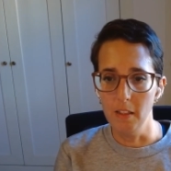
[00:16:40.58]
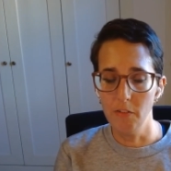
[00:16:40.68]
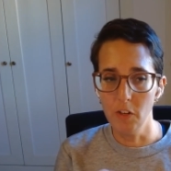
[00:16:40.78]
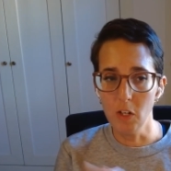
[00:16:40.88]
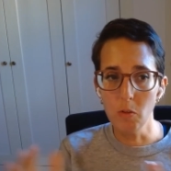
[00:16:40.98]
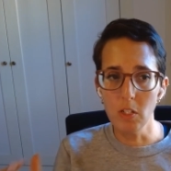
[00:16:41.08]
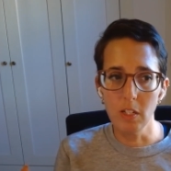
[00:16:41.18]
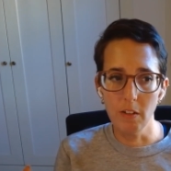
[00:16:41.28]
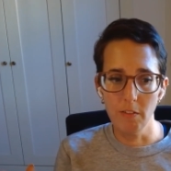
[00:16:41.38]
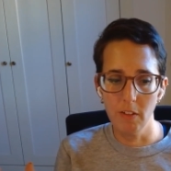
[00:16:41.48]
the
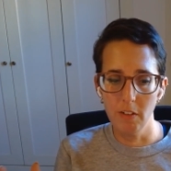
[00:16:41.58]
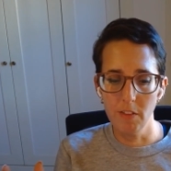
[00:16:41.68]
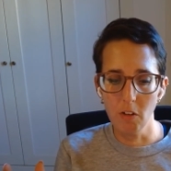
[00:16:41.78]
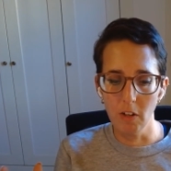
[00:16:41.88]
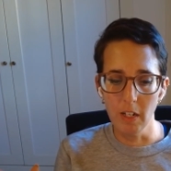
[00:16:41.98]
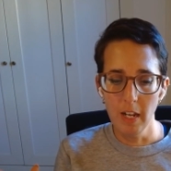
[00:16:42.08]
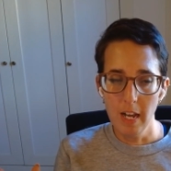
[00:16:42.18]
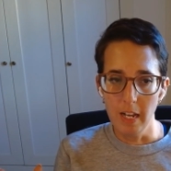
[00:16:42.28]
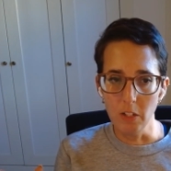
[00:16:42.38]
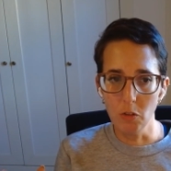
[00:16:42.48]
frequency of the grid.
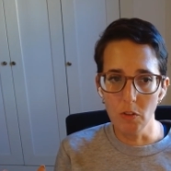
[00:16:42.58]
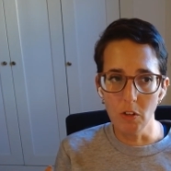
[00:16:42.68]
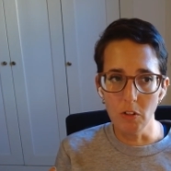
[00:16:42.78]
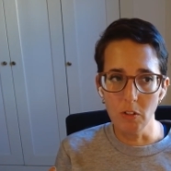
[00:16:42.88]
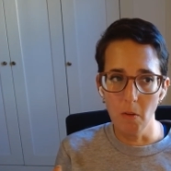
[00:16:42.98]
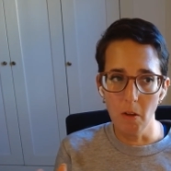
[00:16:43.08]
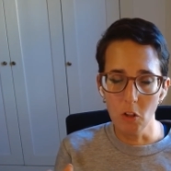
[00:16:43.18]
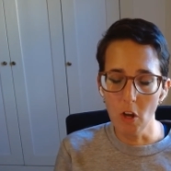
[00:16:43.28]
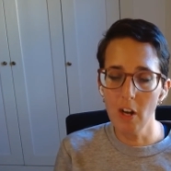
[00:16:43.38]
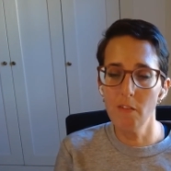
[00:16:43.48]
And so there's a
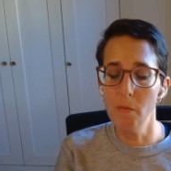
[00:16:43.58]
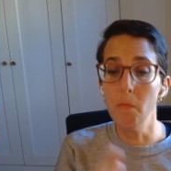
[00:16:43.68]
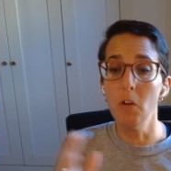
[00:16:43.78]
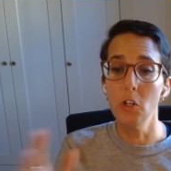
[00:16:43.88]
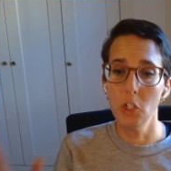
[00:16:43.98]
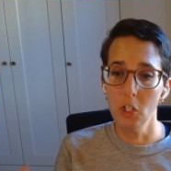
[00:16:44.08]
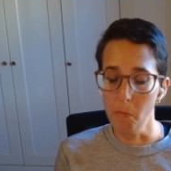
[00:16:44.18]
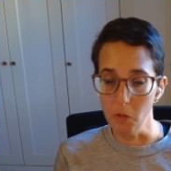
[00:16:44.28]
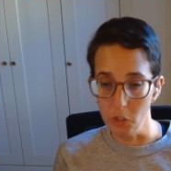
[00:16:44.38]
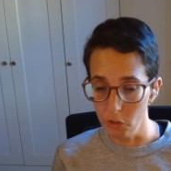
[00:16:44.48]
lot of emerging
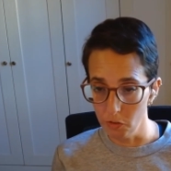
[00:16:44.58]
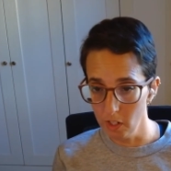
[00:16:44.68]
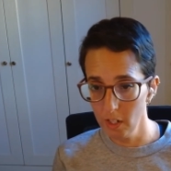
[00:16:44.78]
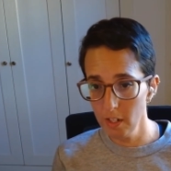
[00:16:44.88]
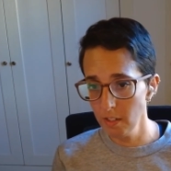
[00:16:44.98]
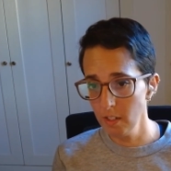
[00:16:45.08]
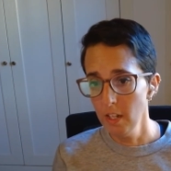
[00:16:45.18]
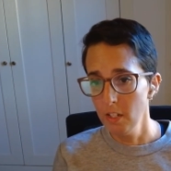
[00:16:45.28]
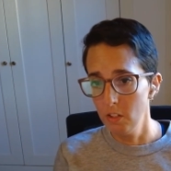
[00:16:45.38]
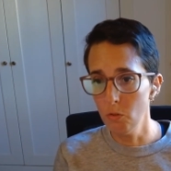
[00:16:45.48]
opportunities
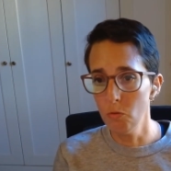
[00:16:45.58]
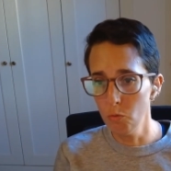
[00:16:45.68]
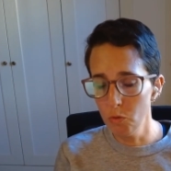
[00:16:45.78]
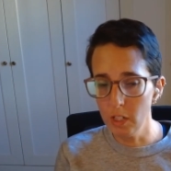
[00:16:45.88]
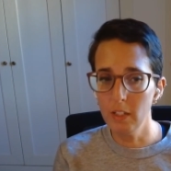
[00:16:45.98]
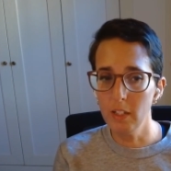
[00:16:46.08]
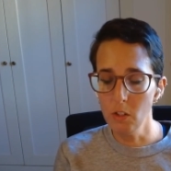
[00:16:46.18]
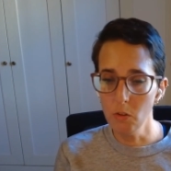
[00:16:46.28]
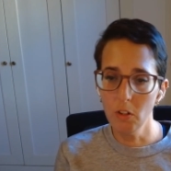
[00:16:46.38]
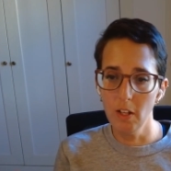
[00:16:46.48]
to really
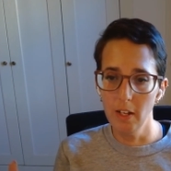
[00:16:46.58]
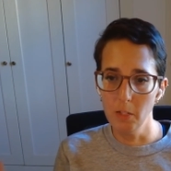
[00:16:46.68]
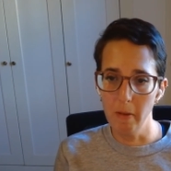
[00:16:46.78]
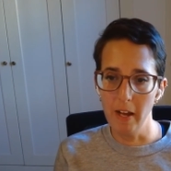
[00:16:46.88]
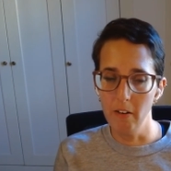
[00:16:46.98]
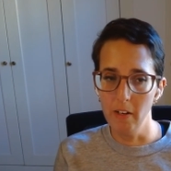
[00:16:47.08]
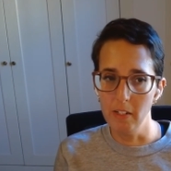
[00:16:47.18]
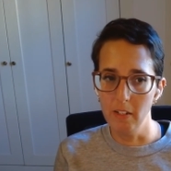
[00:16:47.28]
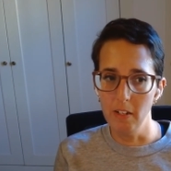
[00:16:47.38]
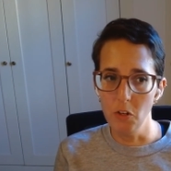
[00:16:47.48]
utilize
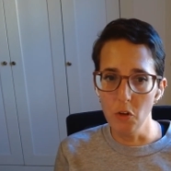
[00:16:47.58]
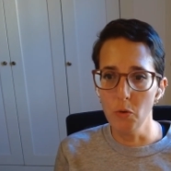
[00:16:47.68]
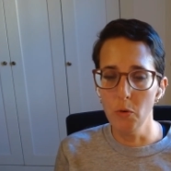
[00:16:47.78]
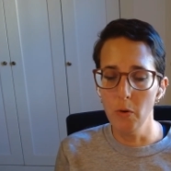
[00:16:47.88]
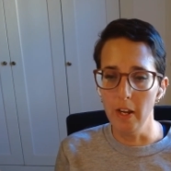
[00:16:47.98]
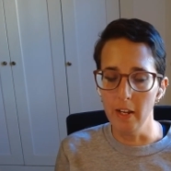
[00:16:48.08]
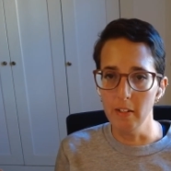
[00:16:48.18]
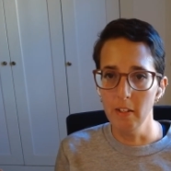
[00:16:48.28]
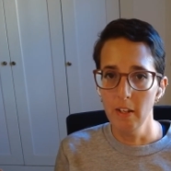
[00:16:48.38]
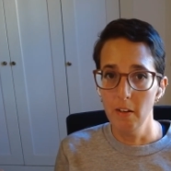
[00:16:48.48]
batteries in new
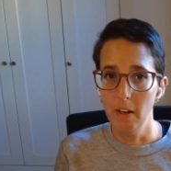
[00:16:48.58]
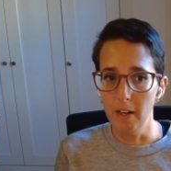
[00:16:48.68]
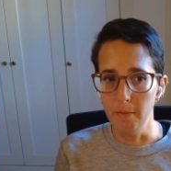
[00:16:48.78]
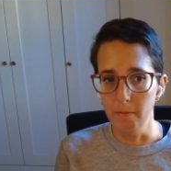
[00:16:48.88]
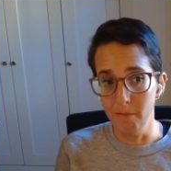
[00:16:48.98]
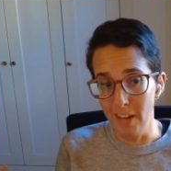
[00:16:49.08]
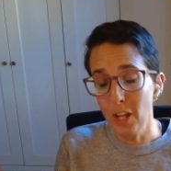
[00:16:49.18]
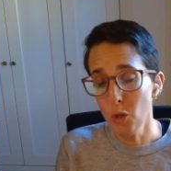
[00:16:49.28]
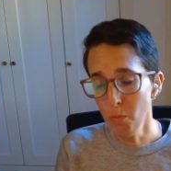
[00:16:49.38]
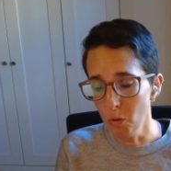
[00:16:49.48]
and
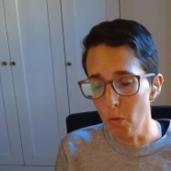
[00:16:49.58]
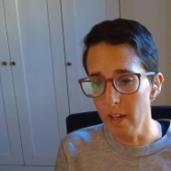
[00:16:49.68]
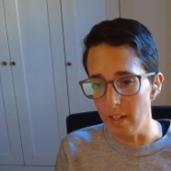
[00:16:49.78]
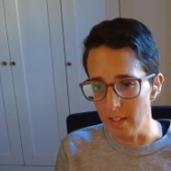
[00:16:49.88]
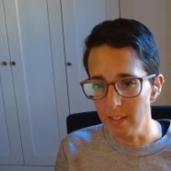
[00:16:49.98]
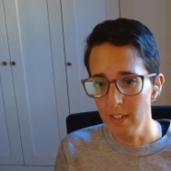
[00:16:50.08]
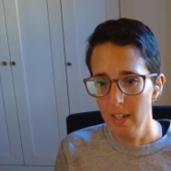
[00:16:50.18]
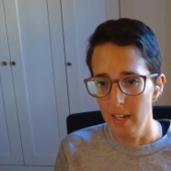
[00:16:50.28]
valuable ways,